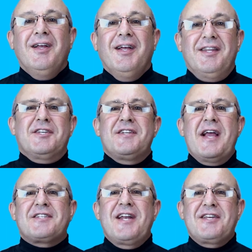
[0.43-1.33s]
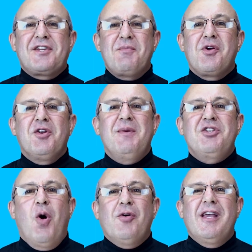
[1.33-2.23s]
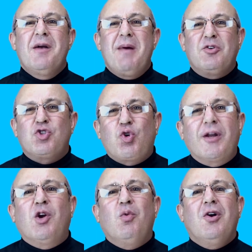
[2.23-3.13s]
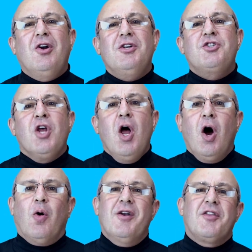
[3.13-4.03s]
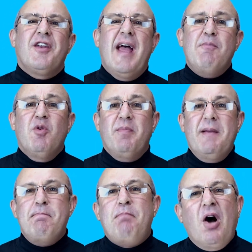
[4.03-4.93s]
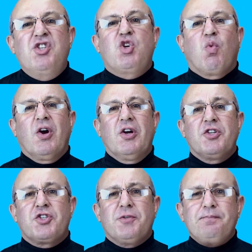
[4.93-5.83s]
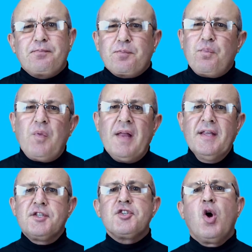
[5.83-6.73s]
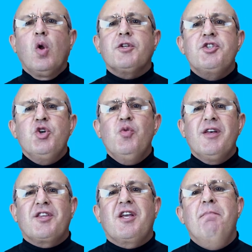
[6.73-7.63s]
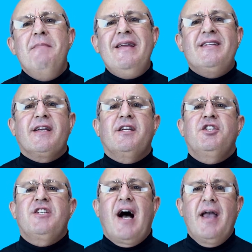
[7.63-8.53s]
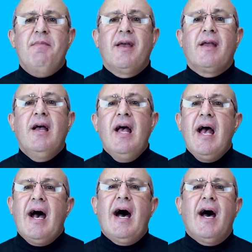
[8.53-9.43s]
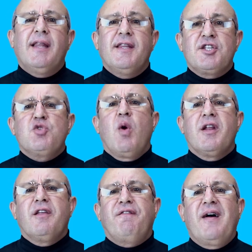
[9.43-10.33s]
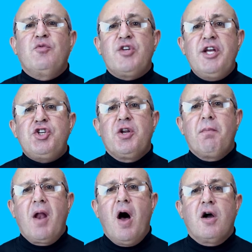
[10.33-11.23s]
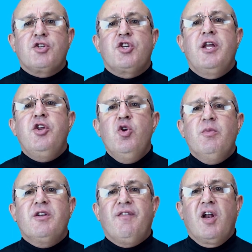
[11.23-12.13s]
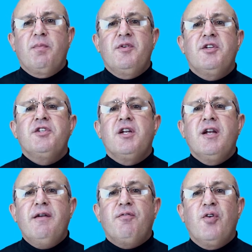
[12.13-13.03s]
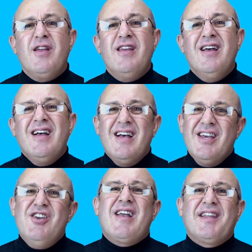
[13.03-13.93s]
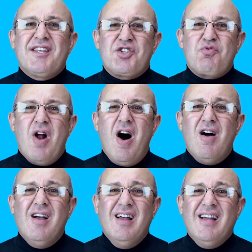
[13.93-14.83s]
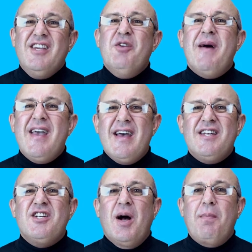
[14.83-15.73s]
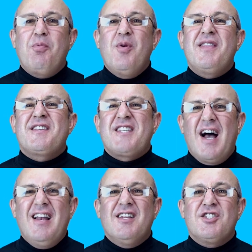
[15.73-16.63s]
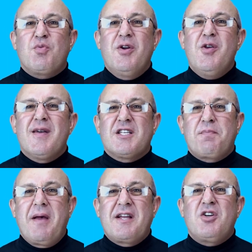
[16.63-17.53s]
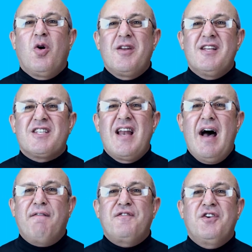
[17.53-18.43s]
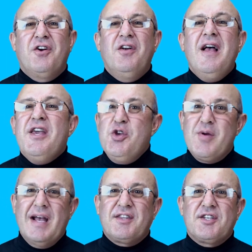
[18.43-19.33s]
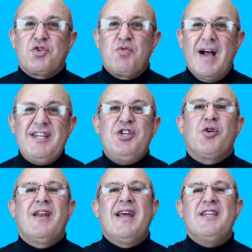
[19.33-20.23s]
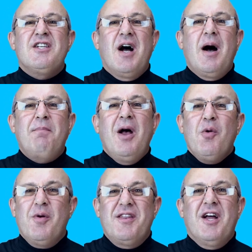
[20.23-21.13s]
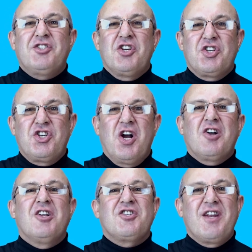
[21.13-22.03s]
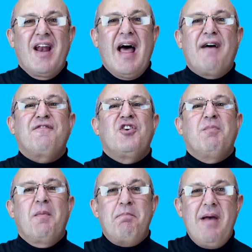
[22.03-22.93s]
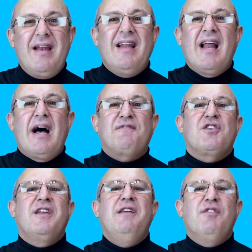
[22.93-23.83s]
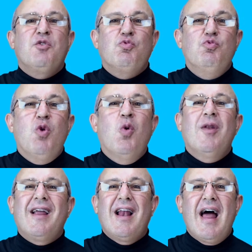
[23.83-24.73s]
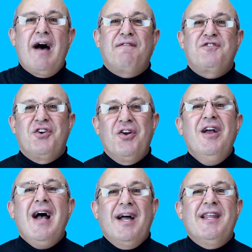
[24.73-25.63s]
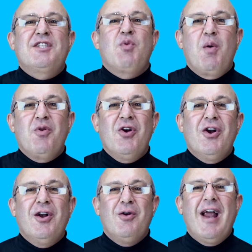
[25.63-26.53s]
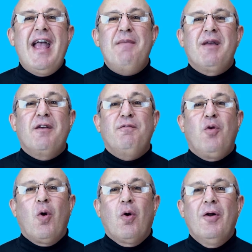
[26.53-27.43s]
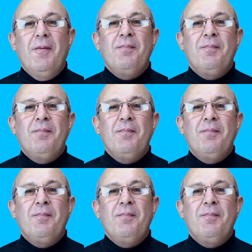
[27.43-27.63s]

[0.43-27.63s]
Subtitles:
In this next lesson, we're going to be talking about trigger words, or another name would be punch words. This is all to do with comedic timing, and this is one of the foundation blocks in humor development and delivery. You get this wrong, you may end up with silence where you expect audience laughter. You get this right, you can end up with not just chuckles and laughter, but belly laughs and even rolling laughter, and that's what we're aiming for.